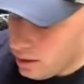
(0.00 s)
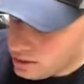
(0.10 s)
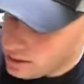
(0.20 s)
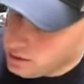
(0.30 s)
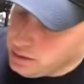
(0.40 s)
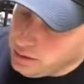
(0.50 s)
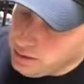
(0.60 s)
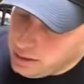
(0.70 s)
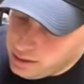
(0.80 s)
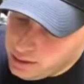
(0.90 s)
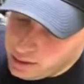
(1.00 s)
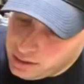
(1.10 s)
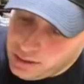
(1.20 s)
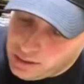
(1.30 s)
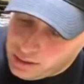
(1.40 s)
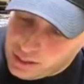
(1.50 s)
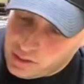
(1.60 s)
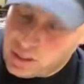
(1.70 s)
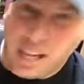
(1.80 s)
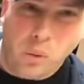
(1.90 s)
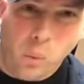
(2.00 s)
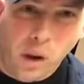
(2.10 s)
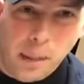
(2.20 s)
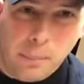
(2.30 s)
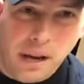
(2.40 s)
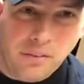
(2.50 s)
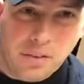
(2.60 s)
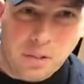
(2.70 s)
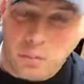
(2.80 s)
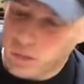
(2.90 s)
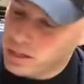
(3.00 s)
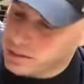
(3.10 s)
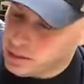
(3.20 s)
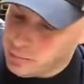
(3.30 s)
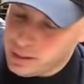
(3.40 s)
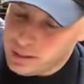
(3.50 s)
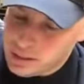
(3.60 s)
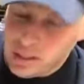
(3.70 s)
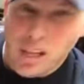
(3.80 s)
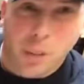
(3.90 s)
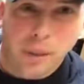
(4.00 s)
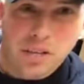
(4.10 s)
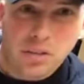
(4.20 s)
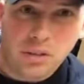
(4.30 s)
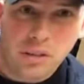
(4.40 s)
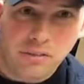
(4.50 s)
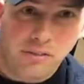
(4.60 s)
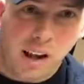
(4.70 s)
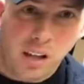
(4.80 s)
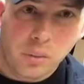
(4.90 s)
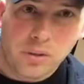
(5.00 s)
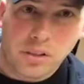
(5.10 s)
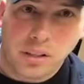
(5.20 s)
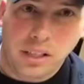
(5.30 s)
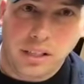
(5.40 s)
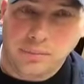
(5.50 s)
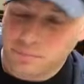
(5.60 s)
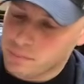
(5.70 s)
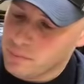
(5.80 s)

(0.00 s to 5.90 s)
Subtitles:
I'll take a little cleaner and just kind of wipe off the spring a little bit. I'll make sure that the follower's clean.